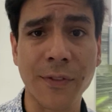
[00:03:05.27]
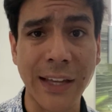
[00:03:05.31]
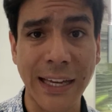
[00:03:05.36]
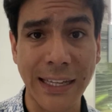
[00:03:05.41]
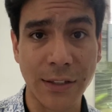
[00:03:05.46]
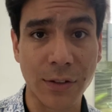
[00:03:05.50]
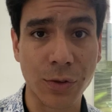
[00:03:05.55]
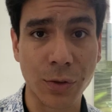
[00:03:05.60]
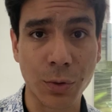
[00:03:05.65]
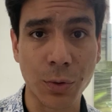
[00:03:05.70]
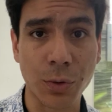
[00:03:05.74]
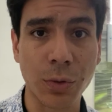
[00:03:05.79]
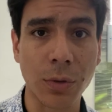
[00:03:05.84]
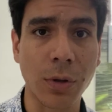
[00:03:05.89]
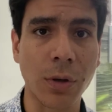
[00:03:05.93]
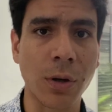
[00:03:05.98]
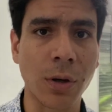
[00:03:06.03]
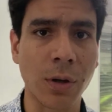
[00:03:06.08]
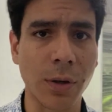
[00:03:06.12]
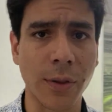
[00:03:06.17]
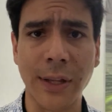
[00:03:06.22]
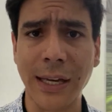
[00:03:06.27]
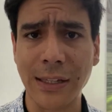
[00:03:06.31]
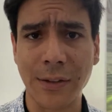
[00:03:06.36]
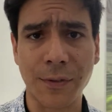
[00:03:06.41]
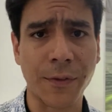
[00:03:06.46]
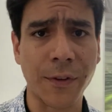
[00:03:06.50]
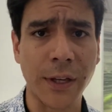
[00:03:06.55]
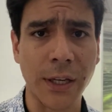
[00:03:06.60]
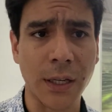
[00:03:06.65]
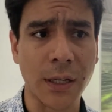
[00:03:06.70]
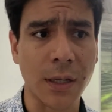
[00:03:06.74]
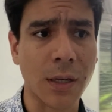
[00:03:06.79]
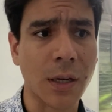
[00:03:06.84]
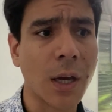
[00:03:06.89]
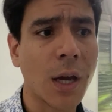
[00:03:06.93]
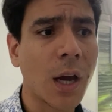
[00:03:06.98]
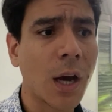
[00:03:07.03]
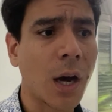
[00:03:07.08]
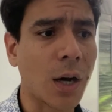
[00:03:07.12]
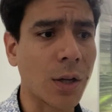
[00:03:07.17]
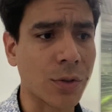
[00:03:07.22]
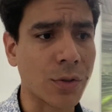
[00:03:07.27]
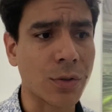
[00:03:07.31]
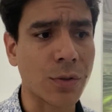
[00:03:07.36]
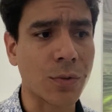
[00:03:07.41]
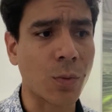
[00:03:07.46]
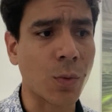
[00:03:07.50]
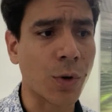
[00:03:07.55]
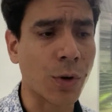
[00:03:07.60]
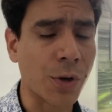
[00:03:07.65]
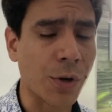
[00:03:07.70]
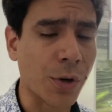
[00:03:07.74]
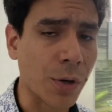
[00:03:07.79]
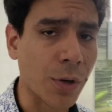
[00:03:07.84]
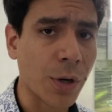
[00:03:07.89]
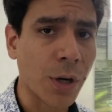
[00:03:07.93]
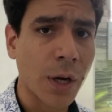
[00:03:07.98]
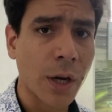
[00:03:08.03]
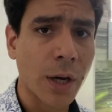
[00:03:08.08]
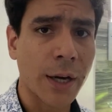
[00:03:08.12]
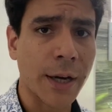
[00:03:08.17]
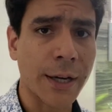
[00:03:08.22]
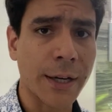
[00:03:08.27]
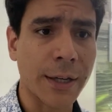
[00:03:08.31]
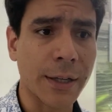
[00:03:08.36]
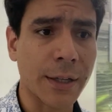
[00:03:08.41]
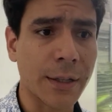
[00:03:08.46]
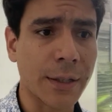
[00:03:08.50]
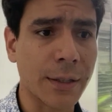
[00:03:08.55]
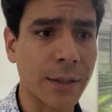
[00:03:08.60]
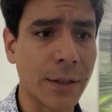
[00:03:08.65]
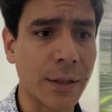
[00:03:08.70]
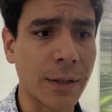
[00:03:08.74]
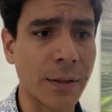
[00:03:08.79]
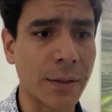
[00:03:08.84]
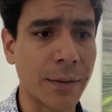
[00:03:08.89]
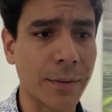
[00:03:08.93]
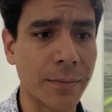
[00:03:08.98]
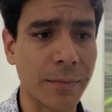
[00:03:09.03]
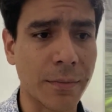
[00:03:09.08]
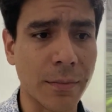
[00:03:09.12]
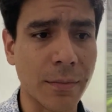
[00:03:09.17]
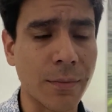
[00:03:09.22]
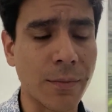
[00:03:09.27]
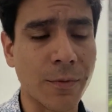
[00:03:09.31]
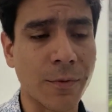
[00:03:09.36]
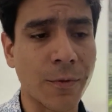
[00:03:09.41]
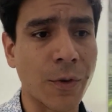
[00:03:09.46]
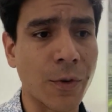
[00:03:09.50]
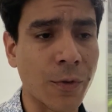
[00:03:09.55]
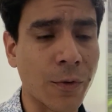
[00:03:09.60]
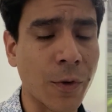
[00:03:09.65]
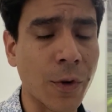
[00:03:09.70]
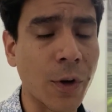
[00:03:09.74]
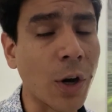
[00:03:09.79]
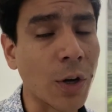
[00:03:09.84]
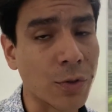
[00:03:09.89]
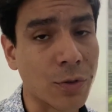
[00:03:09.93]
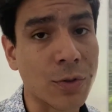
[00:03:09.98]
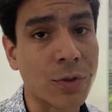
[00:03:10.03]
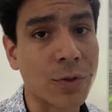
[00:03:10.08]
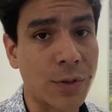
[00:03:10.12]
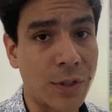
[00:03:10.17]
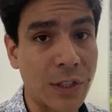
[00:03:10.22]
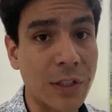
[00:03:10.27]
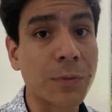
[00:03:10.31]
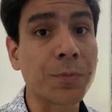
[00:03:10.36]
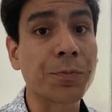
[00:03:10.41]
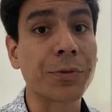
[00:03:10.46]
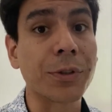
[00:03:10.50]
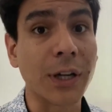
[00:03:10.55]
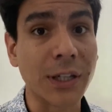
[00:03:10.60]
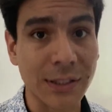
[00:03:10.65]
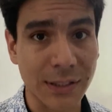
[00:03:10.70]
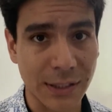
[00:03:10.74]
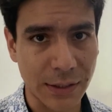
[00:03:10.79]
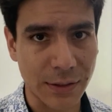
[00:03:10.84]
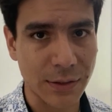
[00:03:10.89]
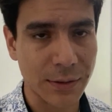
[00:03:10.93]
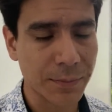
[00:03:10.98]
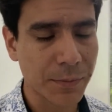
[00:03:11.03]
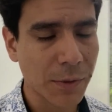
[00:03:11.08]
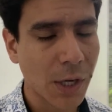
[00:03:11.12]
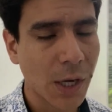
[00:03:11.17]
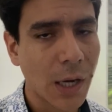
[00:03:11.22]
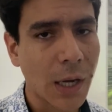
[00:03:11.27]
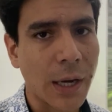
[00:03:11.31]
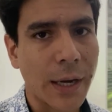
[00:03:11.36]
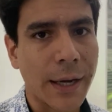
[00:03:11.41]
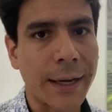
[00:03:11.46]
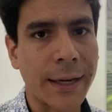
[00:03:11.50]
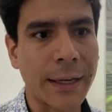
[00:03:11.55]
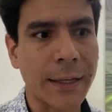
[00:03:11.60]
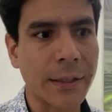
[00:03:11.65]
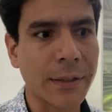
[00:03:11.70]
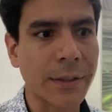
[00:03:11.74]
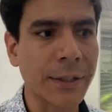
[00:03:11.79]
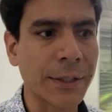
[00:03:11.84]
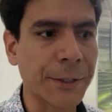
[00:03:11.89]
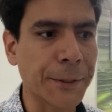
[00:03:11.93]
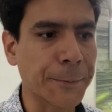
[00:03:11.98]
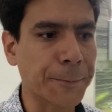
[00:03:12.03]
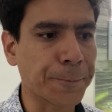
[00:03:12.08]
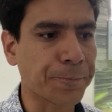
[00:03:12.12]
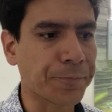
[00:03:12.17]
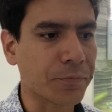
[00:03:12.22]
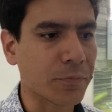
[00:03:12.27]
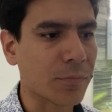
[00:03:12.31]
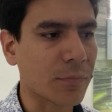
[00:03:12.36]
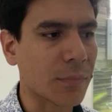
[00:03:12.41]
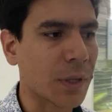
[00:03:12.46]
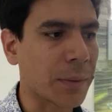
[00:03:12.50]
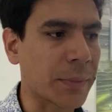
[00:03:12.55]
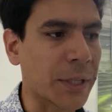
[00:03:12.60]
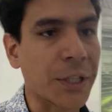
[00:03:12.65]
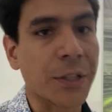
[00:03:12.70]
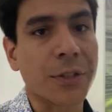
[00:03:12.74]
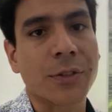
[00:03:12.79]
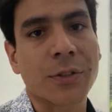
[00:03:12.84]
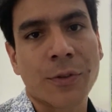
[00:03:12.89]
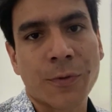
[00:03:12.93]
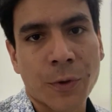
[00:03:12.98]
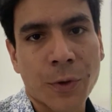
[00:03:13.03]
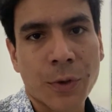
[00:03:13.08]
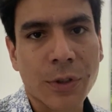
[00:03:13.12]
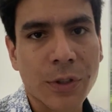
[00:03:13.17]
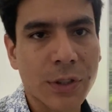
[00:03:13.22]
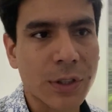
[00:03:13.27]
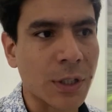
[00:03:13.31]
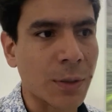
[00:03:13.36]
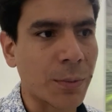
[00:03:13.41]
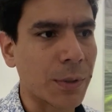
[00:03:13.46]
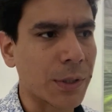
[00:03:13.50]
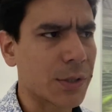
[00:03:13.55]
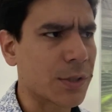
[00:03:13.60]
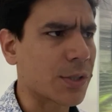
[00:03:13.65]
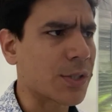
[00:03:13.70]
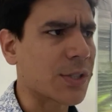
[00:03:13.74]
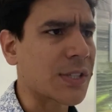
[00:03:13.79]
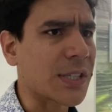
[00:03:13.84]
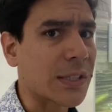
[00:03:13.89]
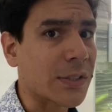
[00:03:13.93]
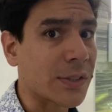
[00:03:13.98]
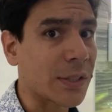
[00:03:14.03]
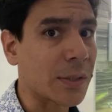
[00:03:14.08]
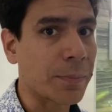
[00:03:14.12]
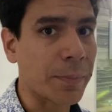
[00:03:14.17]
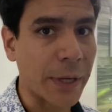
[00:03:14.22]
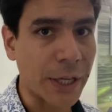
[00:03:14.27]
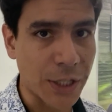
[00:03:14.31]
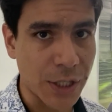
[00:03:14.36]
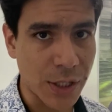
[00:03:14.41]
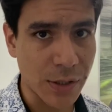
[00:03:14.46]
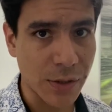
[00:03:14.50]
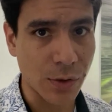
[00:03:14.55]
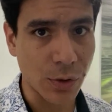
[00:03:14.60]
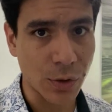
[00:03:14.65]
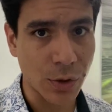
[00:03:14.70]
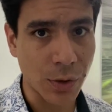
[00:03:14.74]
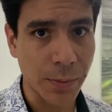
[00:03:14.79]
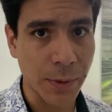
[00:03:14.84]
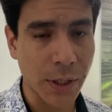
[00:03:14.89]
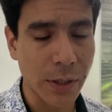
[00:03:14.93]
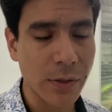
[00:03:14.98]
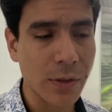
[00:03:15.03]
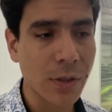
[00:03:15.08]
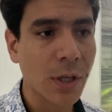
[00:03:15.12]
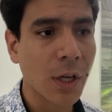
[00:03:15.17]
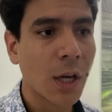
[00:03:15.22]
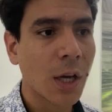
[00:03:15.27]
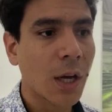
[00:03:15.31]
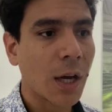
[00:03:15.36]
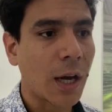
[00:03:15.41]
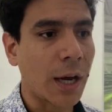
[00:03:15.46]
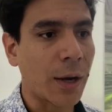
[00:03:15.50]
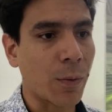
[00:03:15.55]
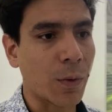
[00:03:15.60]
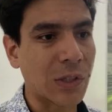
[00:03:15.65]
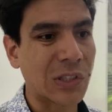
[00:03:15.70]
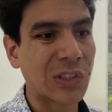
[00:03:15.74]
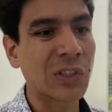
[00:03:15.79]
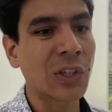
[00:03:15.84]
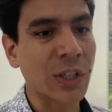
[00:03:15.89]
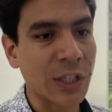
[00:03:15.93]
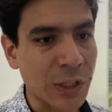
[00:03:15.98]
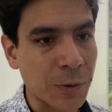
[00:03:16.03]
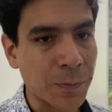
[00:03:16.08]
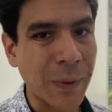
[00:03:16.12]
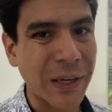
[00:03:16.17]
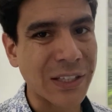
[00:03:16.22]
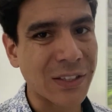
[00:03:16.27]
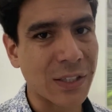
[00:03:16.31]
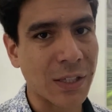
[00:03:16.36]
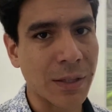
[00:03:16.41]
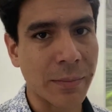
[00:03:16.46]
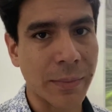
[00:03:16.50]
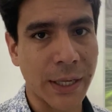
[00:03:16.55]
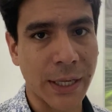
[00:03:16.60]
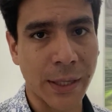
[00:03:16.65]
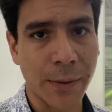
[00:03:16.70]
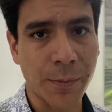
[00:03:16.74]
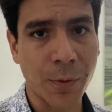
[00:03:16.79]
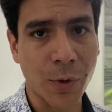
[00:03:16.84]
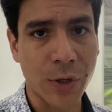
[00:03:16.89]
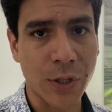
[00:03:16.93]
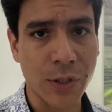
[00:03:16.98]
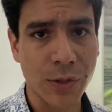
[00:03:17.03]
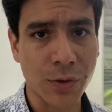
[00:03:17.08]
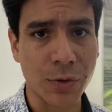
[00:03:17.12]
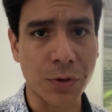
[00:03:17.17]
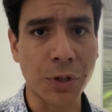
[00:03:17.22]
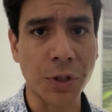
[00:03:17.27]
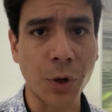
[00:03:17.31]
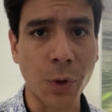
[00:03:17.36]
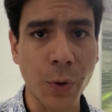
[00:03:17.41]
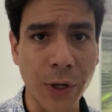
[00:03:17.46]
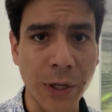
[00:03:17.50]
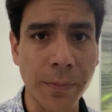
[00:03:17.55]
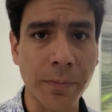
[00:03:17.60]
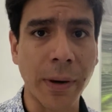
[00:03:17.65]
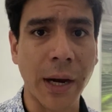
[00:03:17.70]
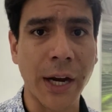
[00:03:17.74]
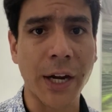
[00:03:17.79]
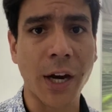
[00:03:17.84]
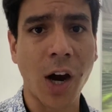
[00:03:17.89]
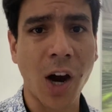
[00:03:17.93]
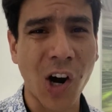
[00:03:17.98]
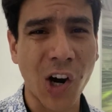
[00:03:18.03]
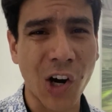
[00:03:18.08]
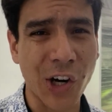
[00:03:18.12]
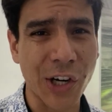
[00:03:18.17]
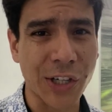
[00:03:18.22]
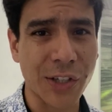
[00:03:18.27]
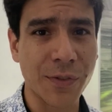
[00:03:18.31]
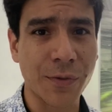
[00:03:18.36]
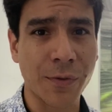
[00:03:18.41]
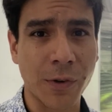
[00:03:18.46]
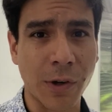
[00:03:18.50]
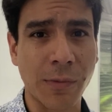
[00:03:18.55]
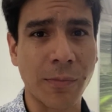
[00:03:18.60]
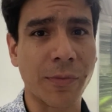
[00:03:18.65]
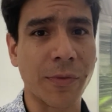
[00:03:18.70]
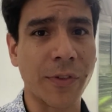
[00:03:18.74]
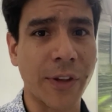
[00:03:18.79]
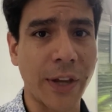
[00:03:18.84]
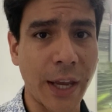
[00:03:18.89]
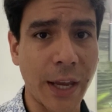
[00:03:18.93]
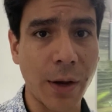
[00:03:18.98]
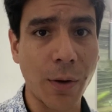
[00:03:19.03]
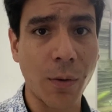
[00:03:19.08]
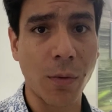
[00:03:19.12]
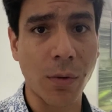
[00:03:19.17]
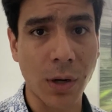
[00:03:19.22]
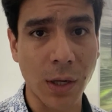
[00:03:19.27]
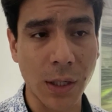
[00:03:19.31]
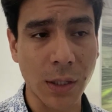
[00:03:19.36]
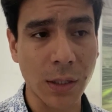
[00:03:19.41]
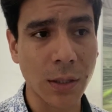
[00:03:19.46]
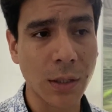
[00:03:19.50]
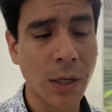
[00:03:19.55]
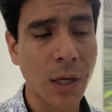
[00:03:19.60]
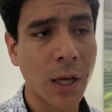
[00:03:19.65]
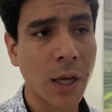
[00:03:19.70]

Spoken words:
that tool or that thing, how to work for how to do this process. And because of course it was a 16 pages document, I was not expecting my employees to know it by heart from day one,